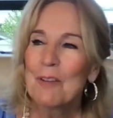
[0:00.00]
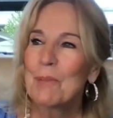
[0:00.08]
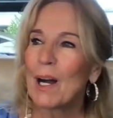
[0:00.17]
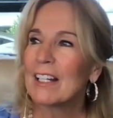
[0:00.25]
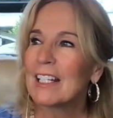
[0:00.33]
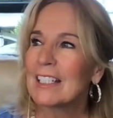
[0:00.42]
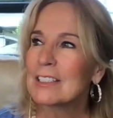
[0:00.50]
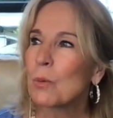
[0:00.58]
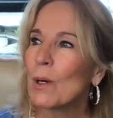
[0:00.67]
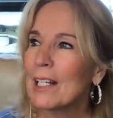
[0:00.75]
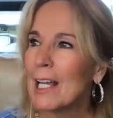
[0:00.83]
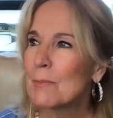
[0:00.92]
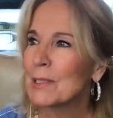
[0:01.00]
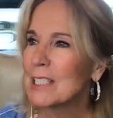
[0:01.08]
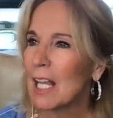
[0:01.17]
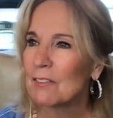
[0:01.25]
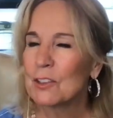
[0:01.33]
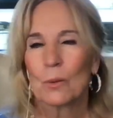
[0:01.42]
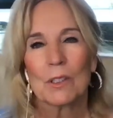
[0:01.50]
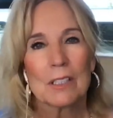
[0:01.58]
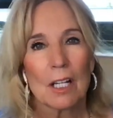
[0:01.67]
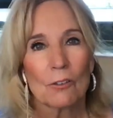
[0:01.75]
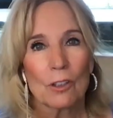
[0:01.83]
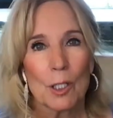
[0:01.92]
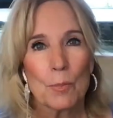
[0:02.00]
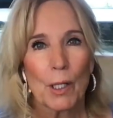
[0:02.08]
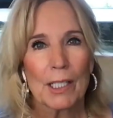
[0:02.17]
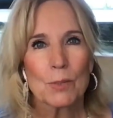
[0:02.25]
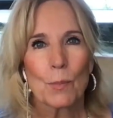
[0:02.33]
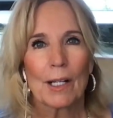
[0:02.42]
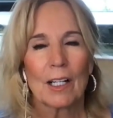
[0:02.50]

But it's what happens afterwards that really breaks my